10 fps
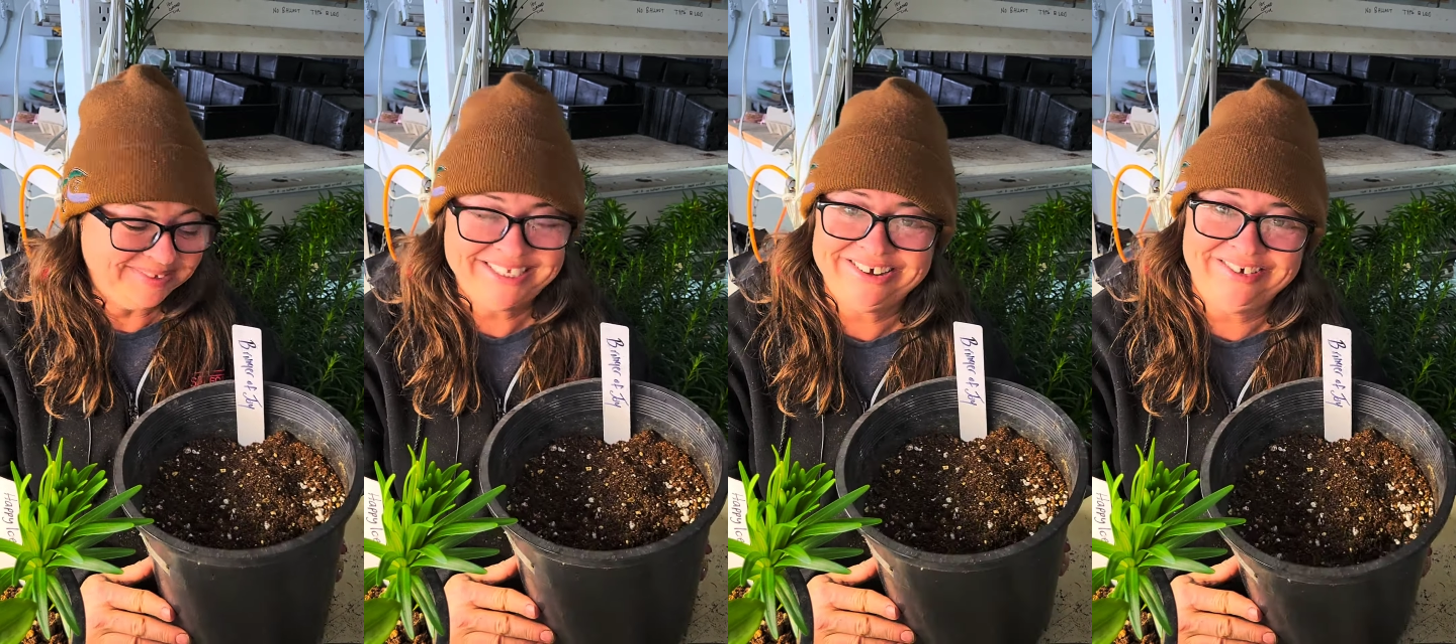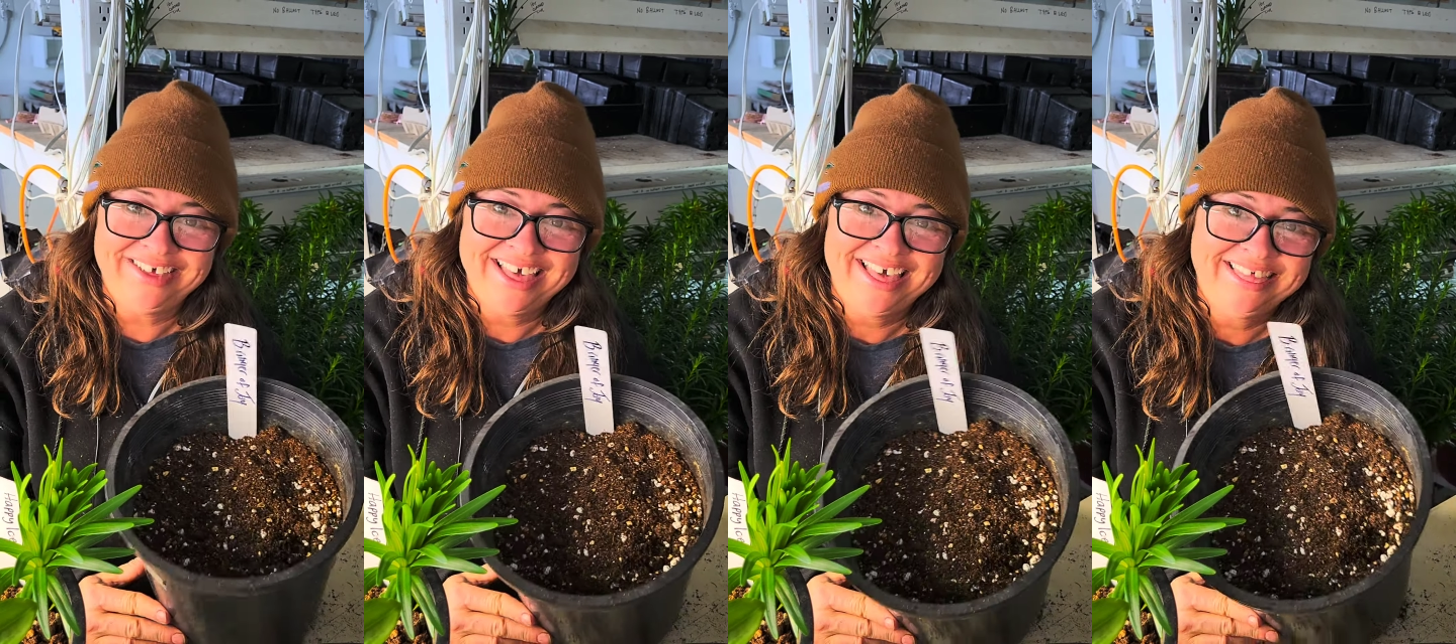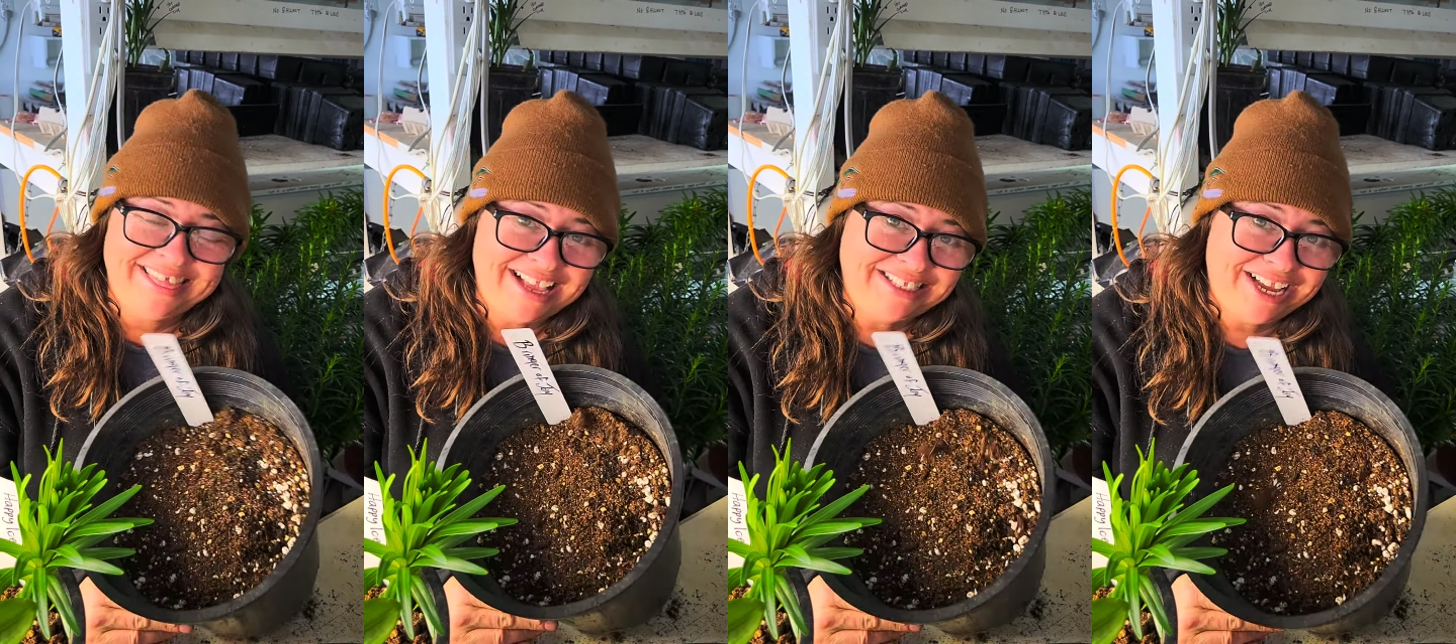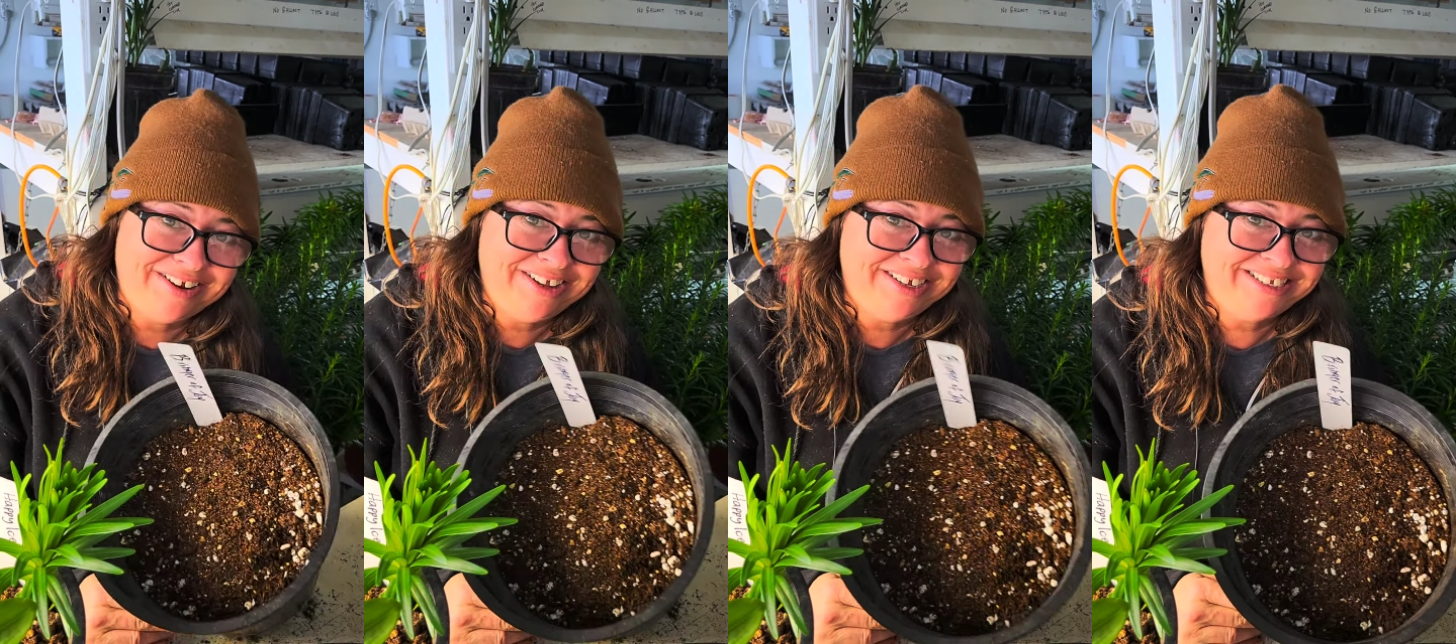So that's how
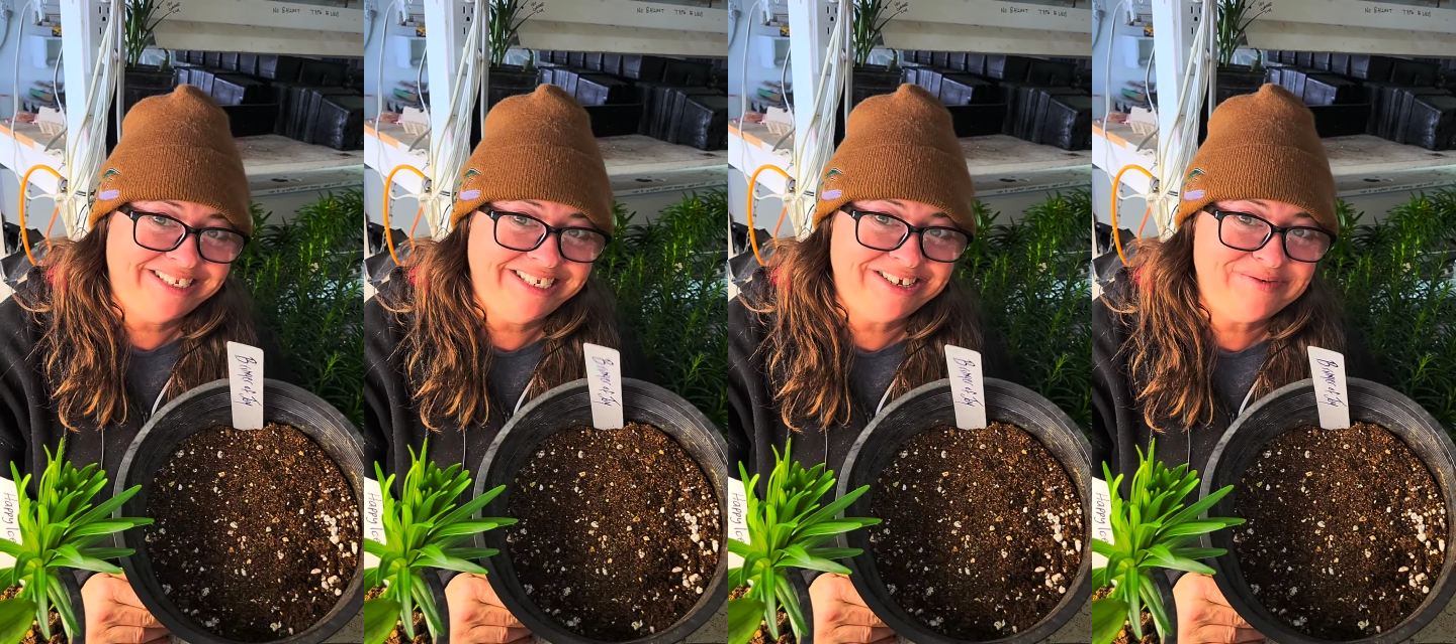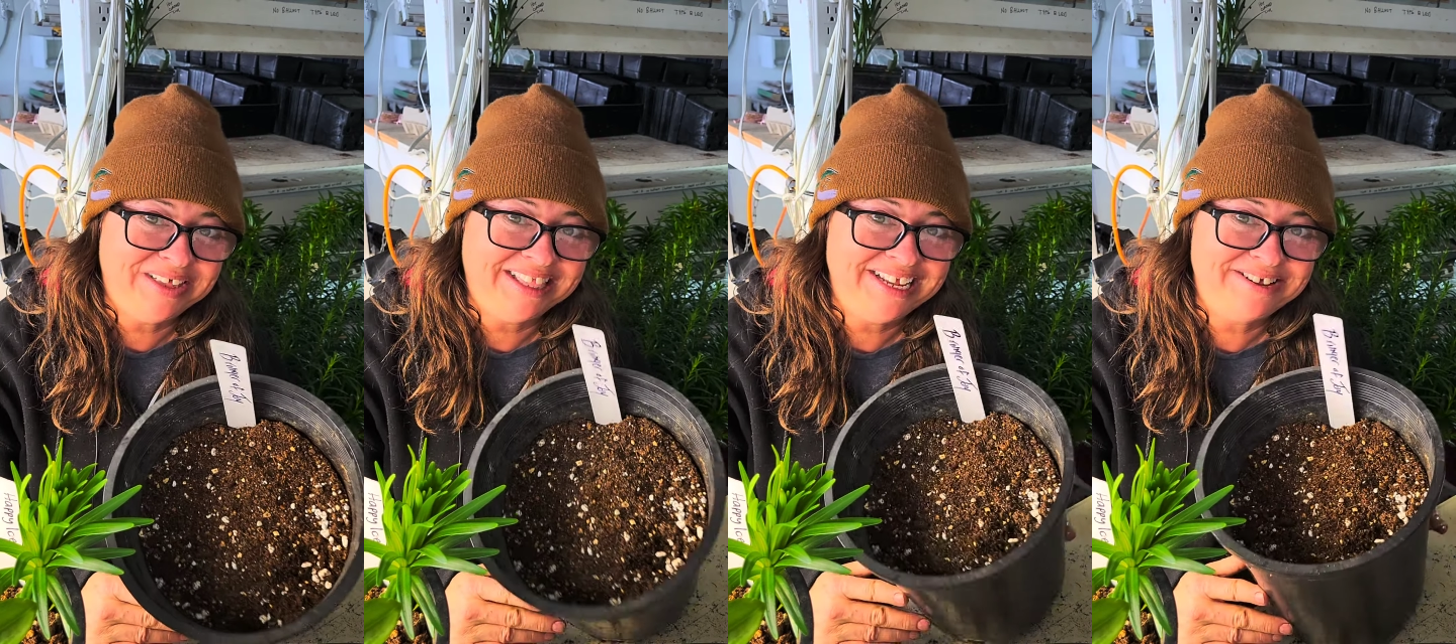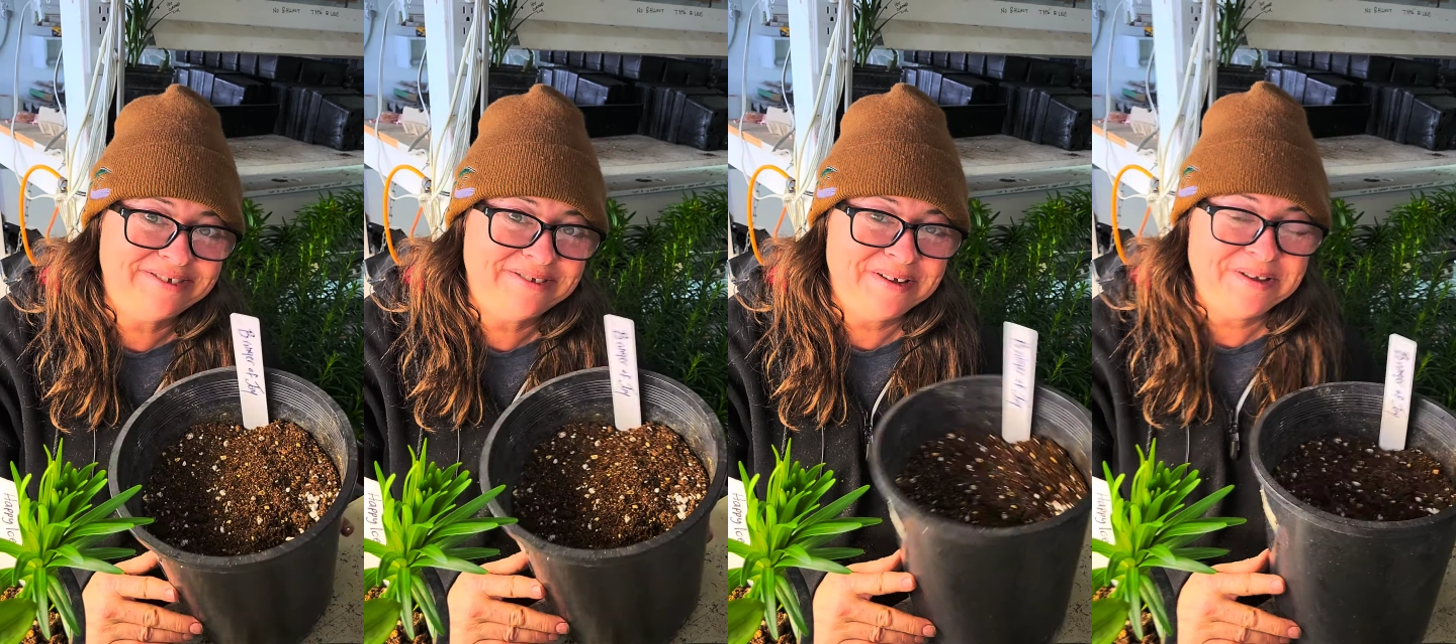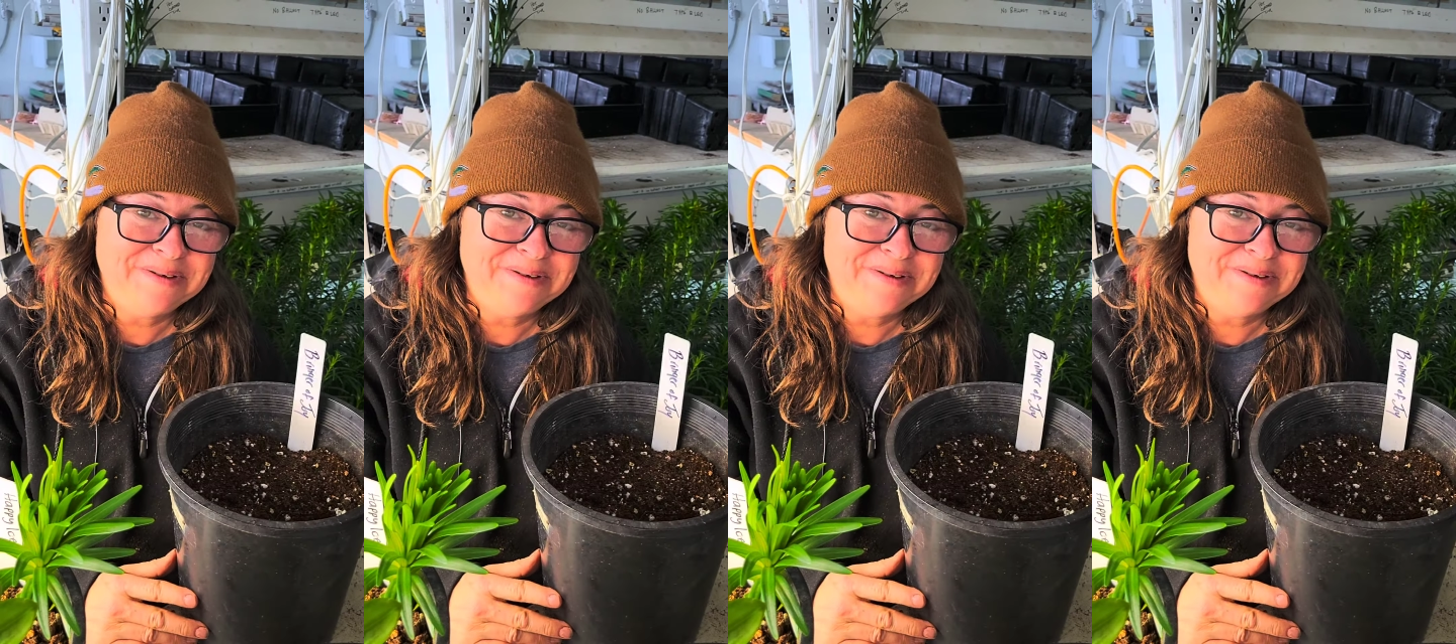to deal with little